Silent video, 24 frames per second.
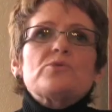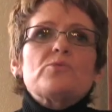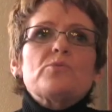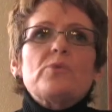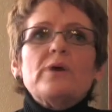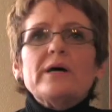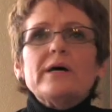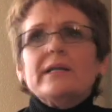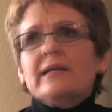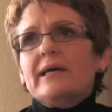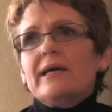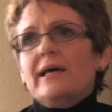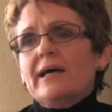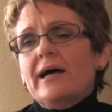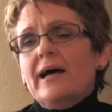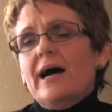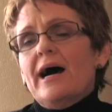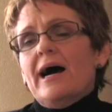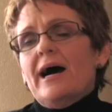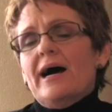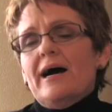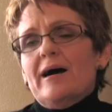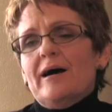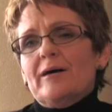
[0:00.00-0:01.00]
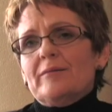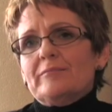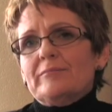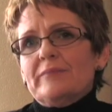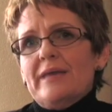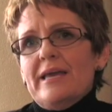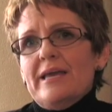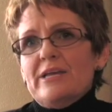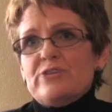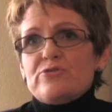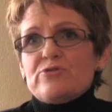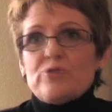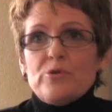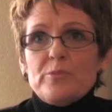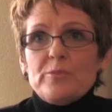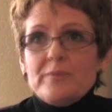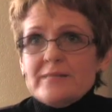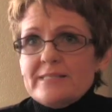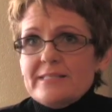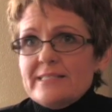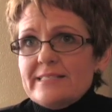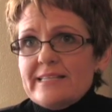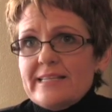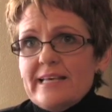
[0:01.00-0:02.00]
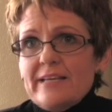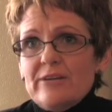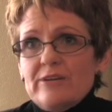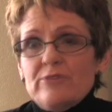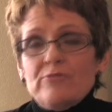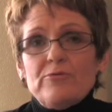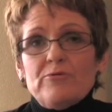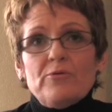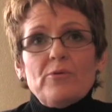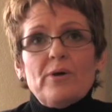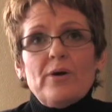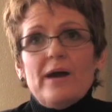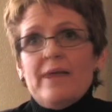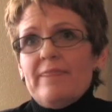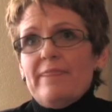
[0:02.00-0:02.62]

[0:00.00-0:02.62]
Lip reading: or what age group it's intended for.